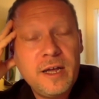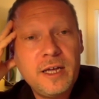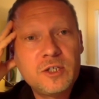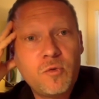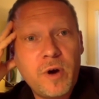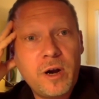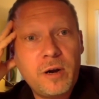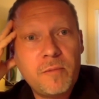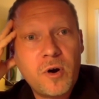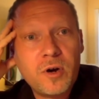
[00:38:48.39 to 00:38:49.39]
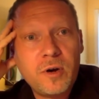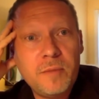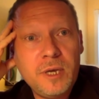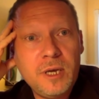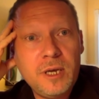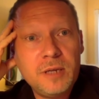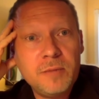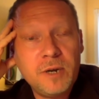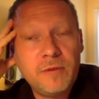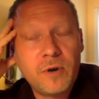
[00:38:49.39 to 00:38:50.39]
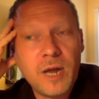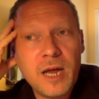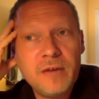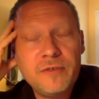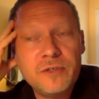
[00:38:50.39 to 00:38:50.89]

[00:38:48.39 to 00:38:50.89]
It's where Margaret Mead, in the middle of her life,